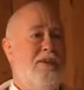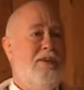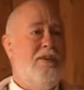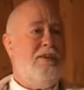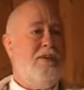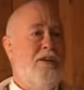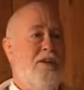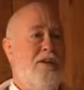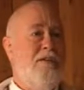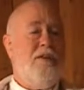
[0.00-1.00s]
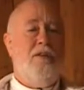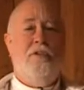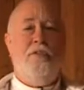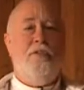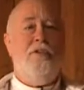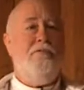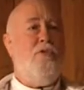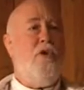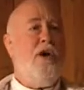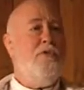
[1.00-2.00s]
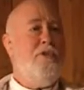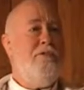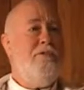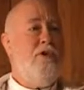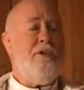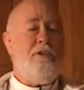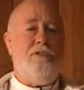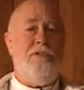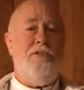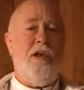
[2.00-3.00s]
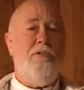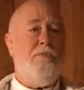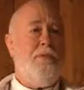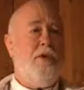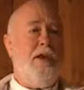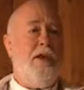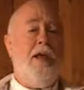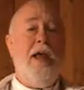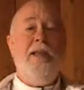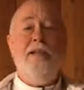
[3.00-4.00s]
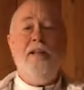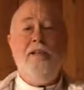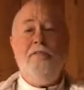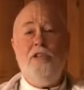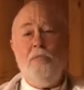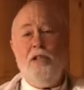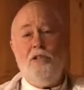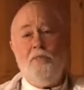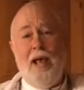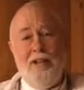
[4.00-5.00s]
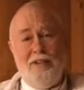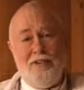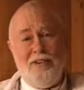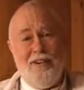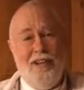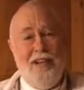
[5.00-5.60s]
300 to 400 devotees in South America. And he didn't even speak Spanish.